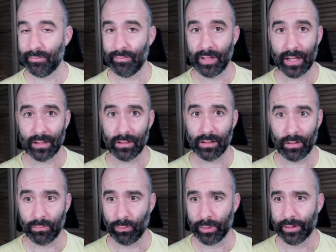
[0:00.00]
Not a lot
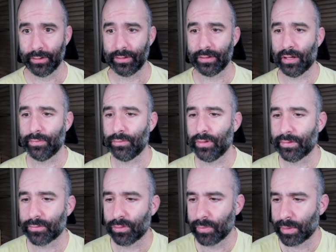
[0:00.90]
of weird stuff you
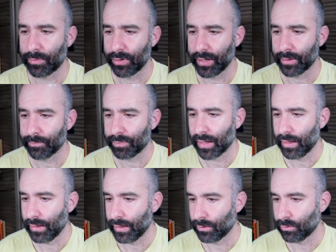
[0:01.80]
have to remember here.
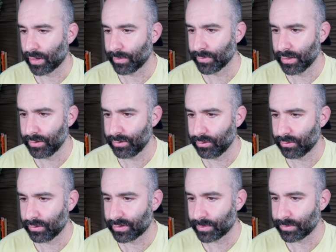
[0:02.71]
And what I'm going to do
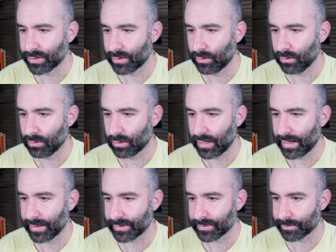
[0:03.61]
is I'm just going to look
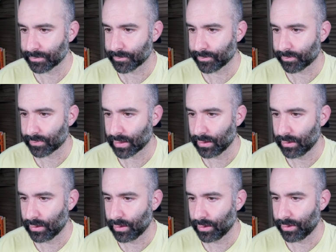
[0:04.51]
at
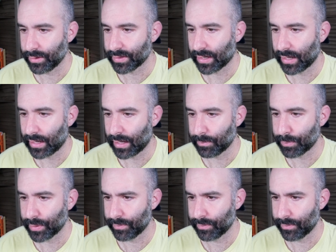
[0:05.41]
the top